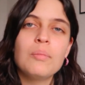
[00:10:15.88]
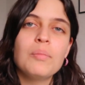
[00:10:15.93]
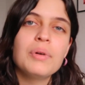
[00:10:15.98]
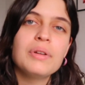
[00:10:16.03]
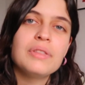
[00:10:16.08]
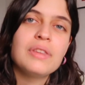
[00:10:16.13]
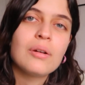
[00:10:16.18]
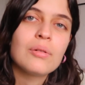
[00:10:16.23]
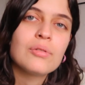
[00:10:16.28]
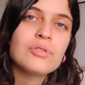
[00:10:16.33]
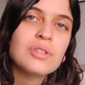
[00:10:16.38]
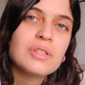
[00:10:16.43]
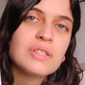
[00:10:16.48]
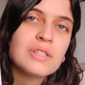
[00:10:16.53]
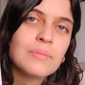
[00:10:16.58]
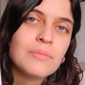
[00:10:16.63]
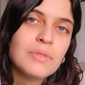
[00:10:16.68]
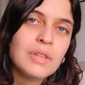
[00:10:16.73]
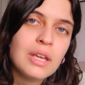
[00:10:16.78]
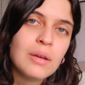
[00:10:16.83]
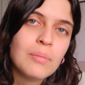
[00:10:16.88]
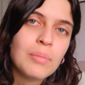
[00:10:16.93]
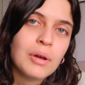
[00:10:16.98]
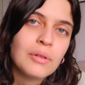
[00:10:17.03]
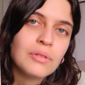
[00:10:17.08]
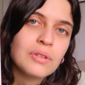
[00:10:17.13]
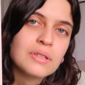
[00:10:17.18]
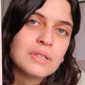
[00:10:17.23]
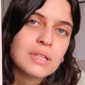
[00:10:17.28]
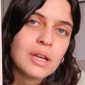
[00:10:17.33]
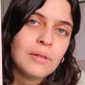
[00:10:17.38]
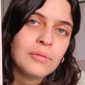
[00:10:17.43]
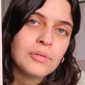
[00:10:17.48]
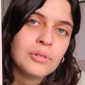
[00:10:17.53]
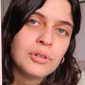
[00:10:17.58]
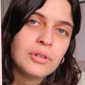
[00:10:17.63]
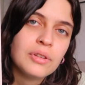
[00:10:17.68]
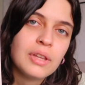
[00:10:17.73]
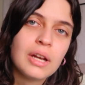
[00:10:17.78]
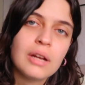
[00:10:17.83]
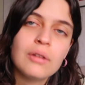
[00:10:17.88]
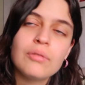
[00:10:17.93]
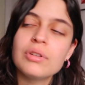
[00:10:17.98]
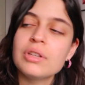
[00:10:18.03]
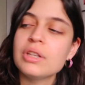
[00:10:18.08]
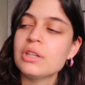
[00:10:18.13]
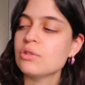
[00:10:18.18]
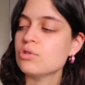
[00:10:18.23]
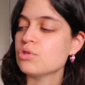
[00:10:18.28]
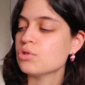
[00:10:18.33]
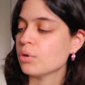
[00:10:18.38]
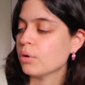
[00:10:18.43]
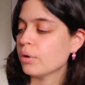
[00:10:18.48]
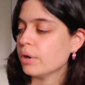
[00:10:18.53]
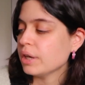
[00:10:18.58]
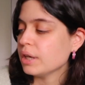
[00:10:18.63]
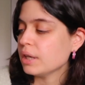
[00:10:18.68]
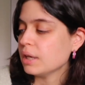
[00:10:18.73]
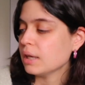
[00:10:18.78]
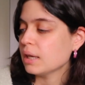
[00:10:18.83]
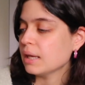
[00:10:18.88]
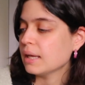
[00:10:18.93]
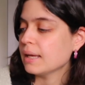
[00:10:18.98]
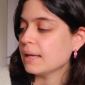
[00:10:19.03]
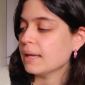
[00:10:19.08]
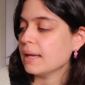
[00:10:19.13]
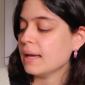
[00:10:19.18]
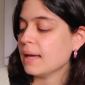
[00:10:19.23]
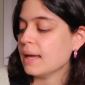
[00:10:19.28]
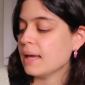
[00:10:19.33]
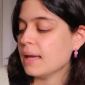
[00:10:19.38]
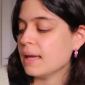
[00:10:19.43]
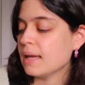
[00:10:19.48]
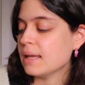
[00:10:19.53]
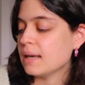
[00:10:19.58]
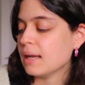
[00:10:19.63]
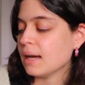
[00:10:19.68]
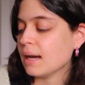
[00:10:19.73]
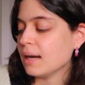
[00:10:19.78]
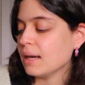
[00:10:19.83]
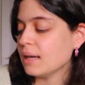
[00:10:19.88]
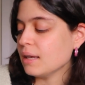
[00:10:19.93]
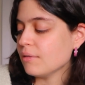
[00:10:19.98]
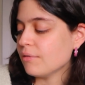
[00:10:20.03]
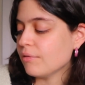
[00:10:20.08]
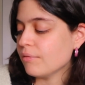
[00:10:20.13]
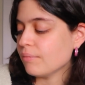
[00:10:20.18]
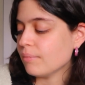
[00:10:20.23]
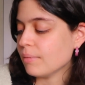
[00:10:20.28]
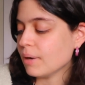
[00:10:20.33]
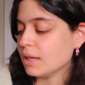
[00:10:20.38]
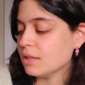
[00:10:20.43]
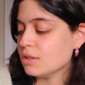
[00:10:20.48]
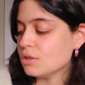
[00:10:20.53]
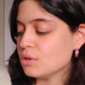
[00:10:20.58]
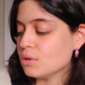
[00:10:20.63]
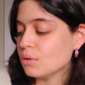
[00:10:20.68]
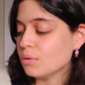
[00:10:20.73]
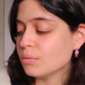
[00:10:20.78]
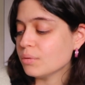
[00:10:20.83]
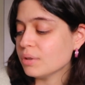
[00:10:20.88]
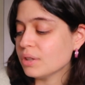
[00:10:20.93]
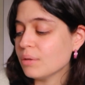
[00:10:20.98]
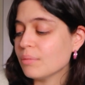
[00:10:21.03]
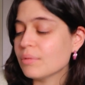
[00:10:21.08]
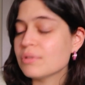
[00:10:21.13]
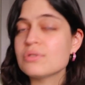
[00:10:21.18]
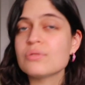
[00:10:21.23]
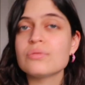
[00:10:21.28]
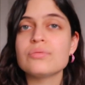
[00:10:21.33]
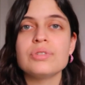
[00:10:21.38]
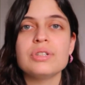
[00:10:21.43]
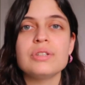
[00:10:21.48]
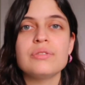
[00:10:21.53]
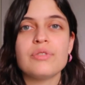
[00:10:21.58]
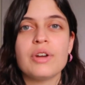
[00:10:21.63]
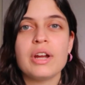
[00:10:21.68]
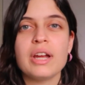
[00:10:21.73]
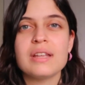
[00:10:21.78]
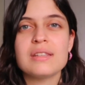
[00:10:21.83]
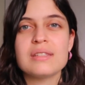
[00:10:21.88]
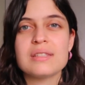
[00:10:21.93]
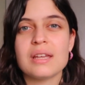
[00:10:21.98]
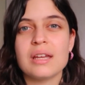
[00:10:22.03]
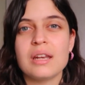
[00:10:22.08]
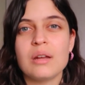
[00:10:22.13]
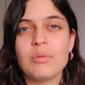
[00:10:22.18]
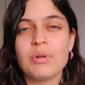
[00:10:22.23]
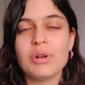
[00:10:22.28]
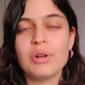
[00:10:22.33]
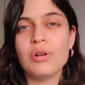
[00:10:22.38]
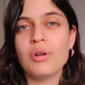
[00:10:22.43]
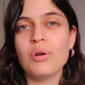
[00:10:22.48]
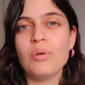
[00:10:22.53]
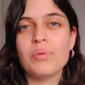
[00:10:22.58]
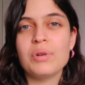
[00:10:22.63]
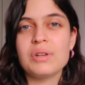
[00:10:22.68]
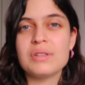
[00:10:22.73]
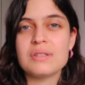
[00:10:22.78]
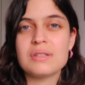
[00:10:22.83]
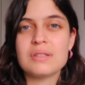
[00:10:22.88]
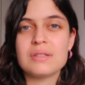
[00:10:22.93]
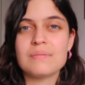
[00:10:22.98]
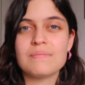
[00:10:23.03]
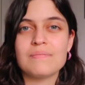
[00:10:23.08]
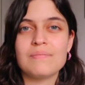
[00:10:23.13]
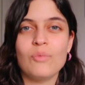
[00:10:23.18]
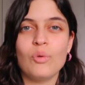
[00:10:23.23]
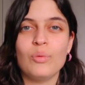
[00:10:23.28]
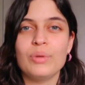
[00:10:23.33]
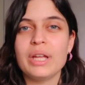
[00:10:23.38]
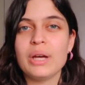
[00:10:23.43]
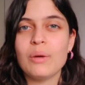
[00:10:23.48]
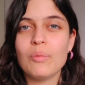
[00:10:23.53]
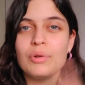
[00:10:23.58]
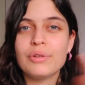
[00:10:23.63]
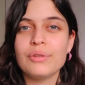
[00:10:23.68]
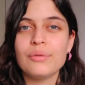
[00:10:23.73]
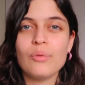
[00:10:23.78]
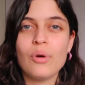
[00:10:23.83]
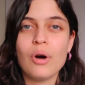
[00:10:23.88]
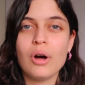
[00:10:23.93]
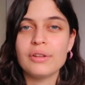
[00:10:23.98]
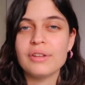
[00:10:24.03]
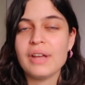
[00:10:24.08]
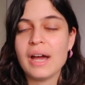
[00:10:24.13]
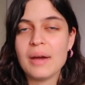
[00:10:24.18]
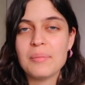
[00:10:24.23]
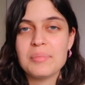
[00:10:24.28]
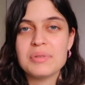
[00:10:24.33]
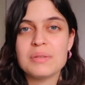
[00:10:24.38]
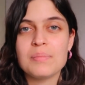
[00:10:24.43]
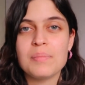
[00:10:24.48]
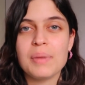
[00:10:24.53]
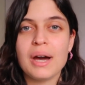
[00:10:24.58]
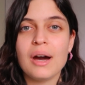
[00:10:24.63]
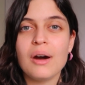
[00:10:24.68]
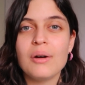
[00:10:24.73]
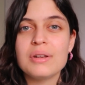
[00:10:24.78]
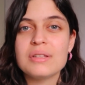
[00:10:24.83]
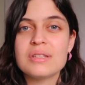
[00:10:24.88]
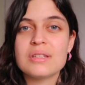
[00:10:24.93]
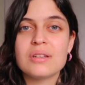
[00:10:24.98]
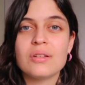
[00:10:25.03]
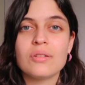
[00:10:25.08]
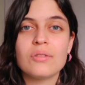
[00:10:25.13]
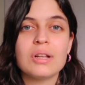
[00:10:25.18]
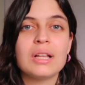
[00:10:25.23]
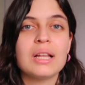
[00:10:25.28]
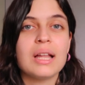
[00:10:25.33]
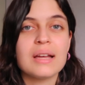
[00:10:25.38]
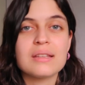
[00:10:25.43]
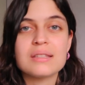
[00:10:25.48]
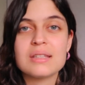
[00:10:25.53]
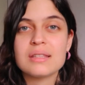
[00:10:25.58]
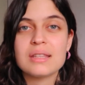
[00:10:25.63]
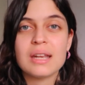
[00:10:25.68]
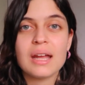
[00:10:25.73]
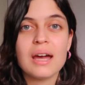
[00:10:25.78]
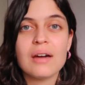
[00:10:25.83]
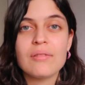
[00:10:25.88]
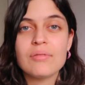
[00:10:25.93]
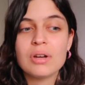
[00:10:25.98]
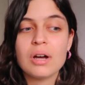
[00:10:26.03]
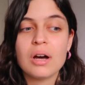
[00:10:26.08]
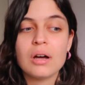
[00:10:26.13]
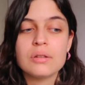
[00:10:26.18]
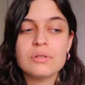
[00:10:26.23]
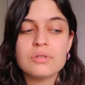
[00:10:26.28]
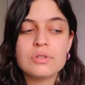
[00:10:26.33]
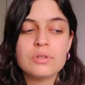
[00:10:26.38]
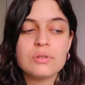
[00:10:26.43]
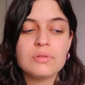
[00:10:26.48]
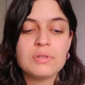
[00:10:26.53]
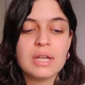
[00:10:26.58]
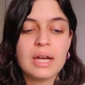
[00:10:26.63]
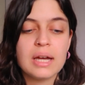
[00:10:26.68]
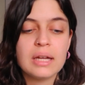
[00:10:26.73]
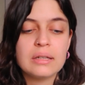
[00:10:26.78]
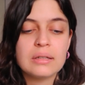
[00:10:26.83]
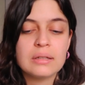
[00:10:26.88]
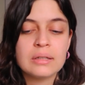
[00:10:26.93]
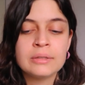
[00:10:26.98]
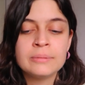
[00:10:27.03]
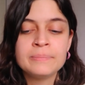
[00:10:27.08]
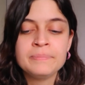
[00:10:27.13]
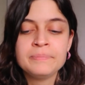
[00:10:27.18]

But there was just something about this cover that I really enjoyed. And I I do really want to read Frankenstein. I want to know what's like, what all the hype is about. It's another classic that I haven't gotten to yet.